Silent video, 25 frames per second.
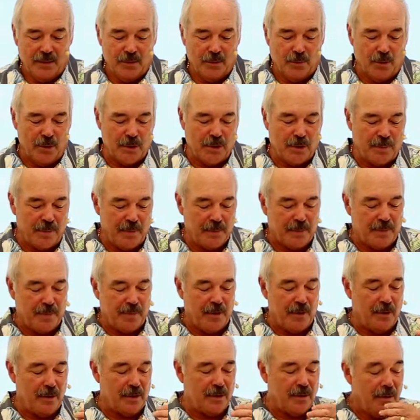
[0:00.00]
To worship in
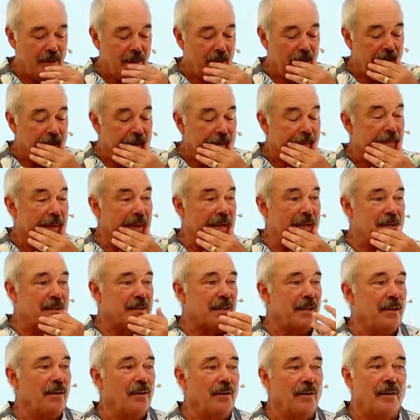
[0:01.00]
spirit
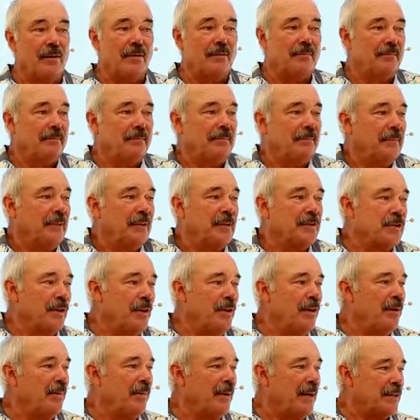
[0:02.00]
means that you're
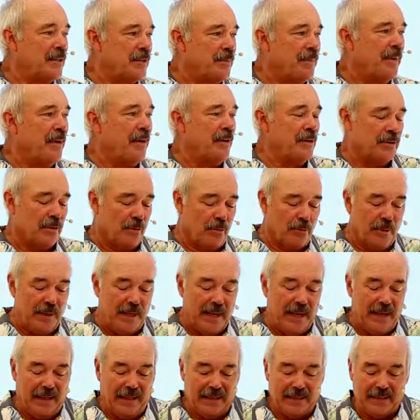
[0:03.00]
concerned about spiritual
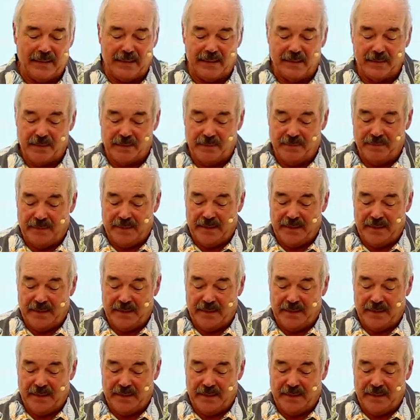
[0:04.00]
realities